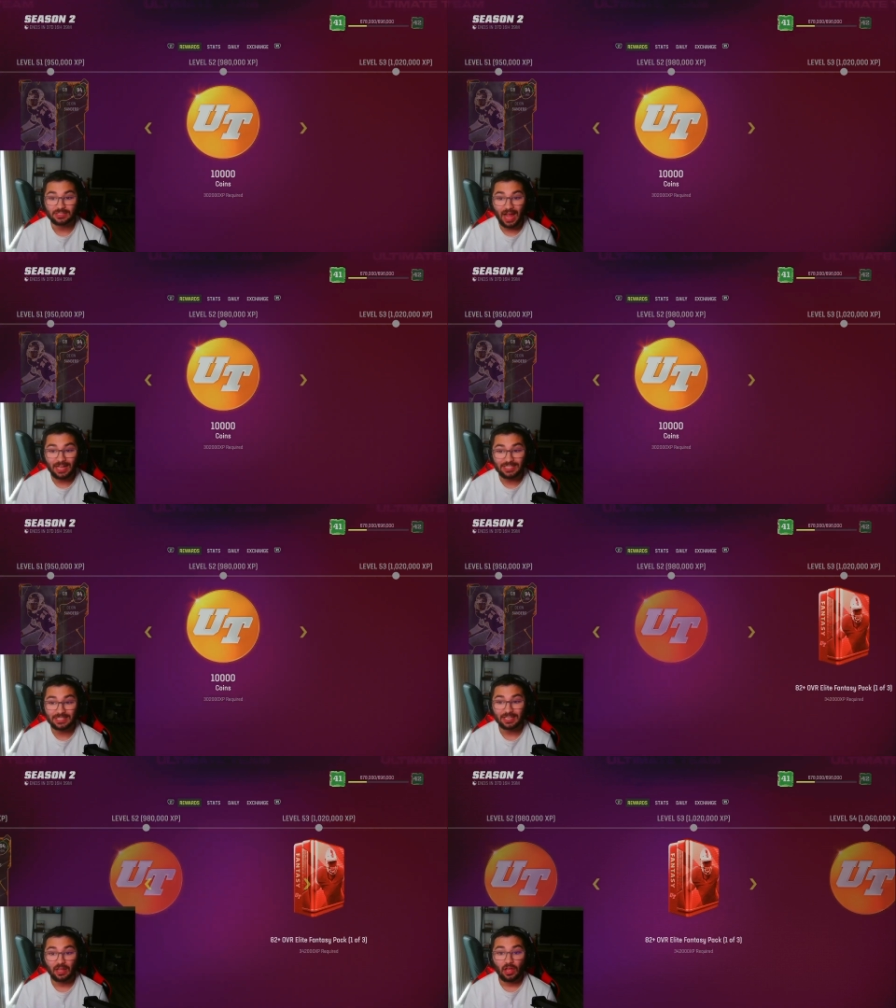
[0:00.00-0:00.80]

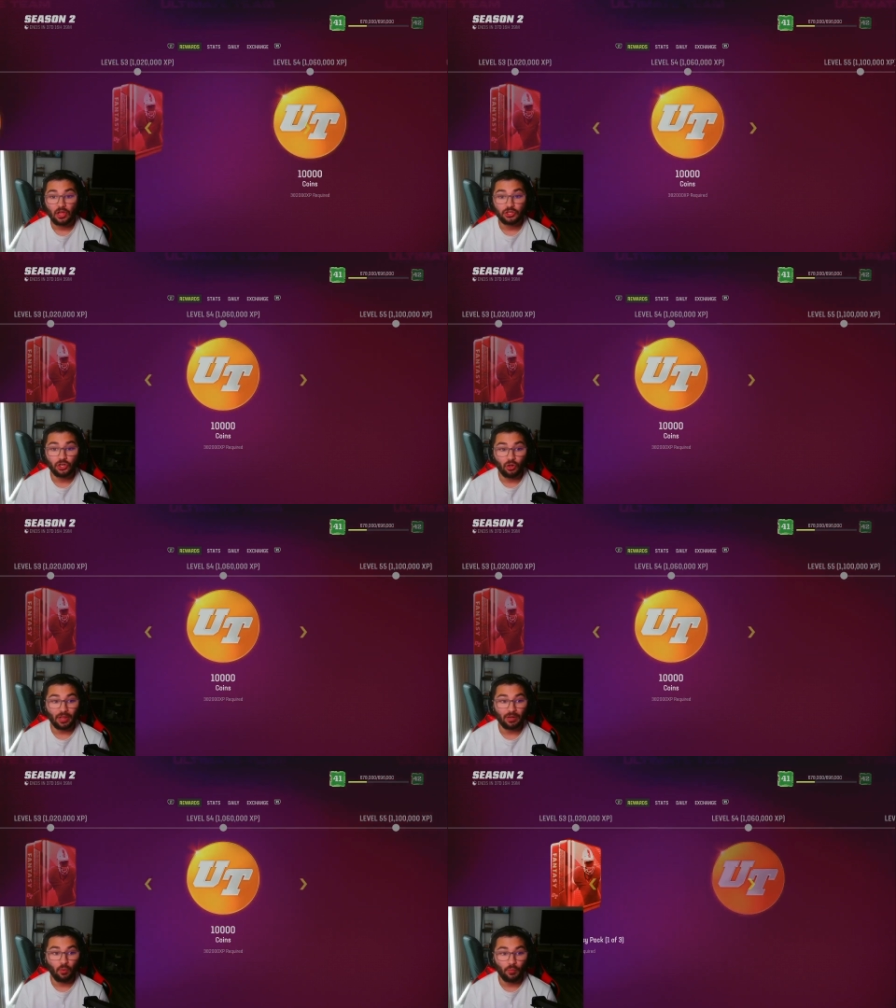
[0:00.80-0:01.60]
That's you know
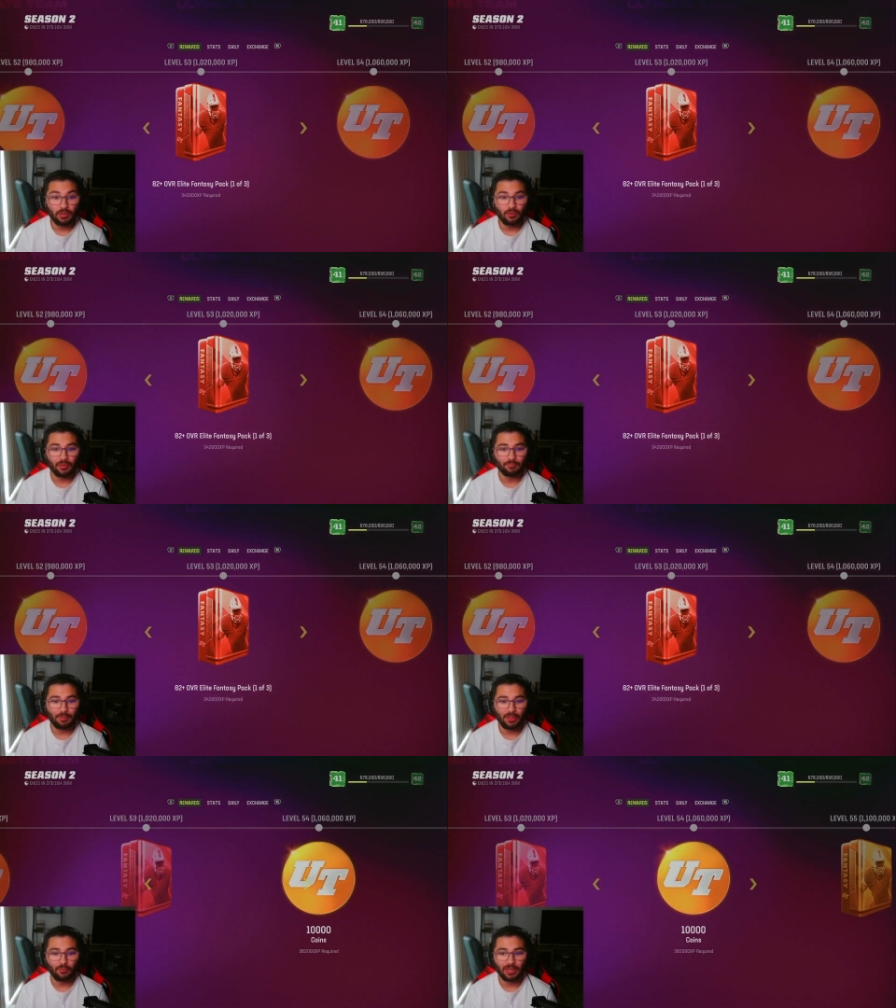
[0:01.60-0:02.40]
like when we and
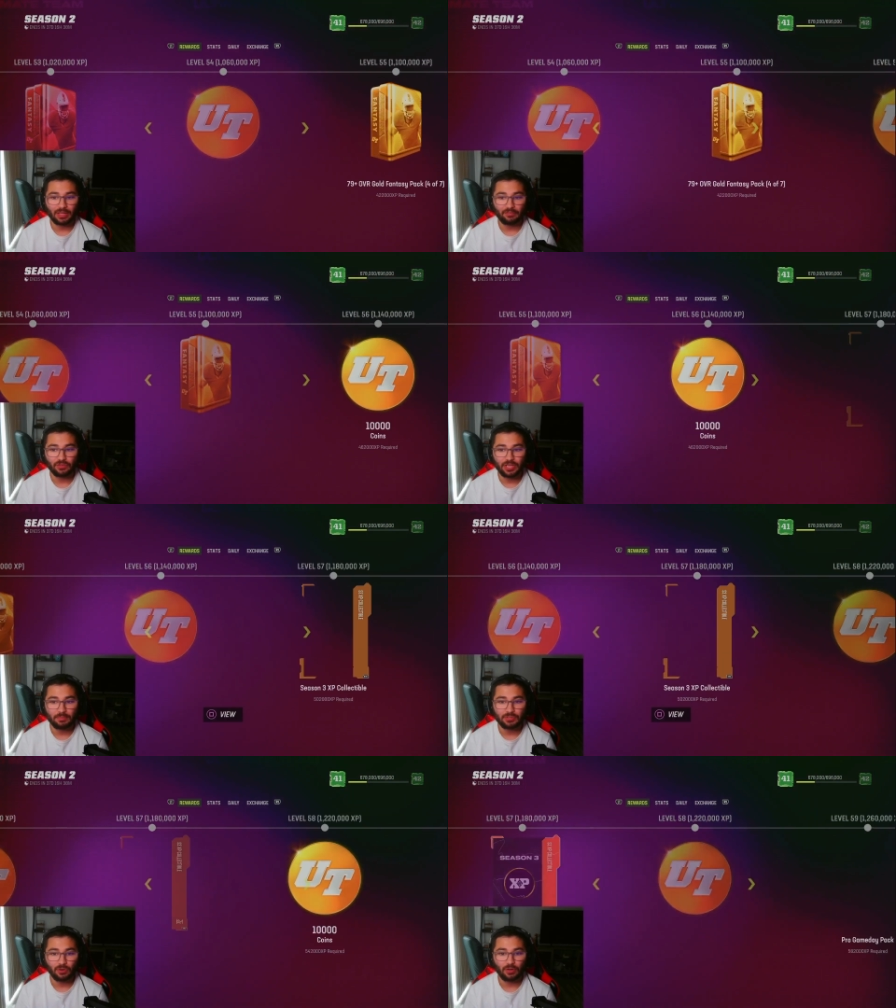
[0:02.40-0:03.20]
by the way like if you keep
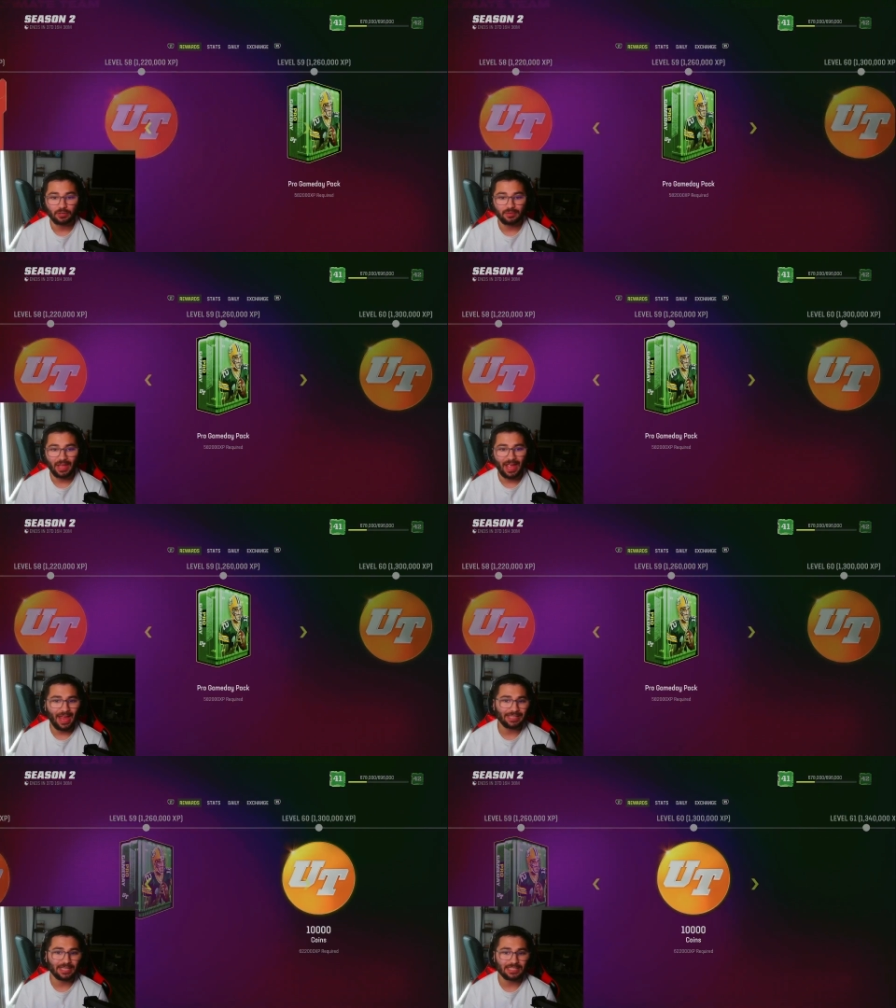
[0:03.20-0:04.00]
scrolling,
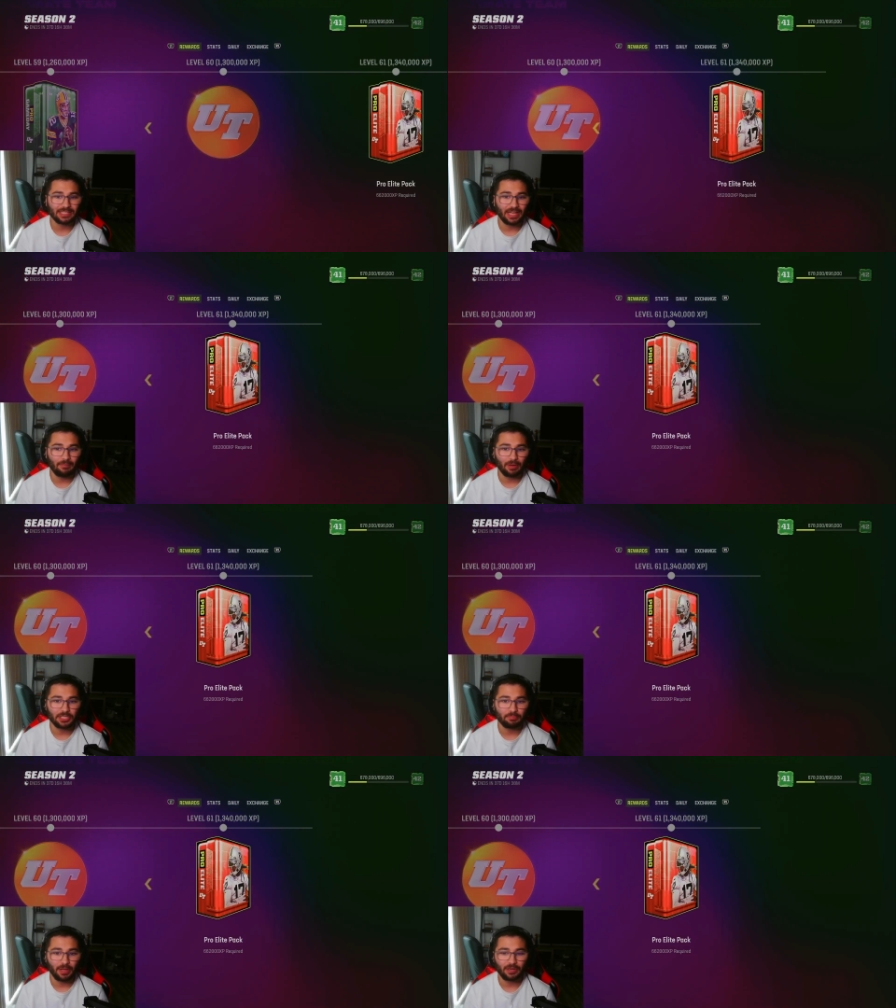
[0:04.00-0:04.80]
it doesn't get
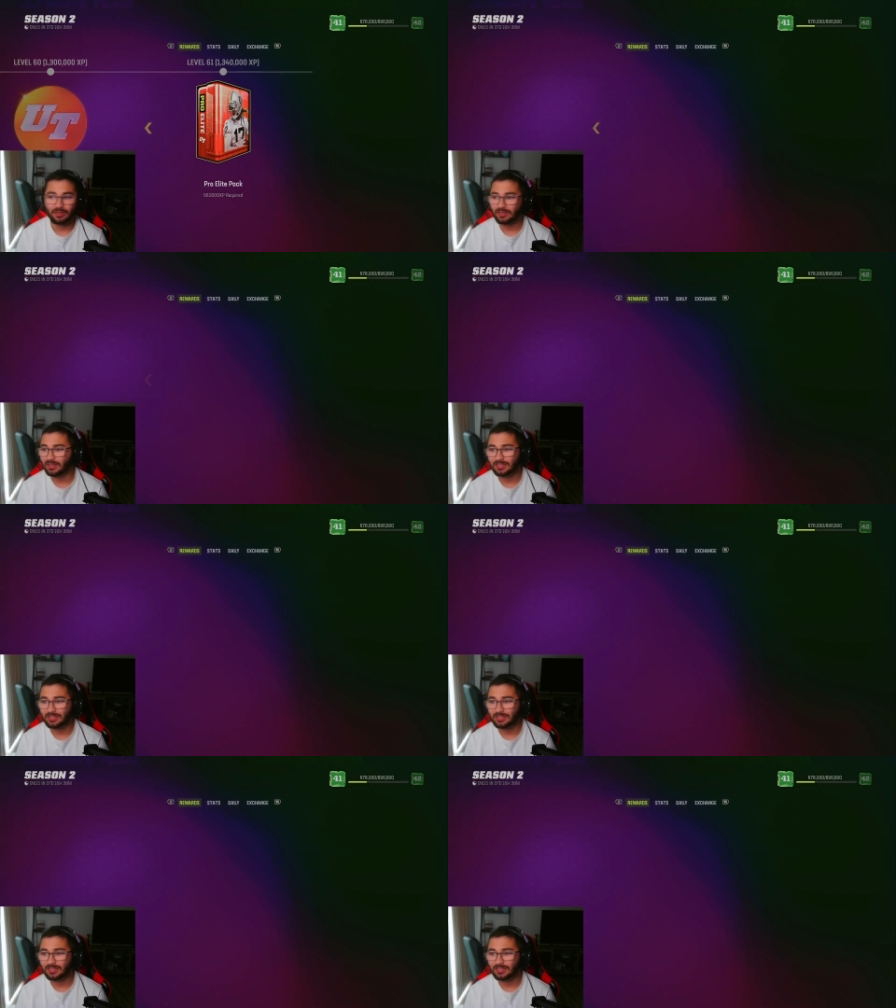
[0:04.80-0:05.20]
much better.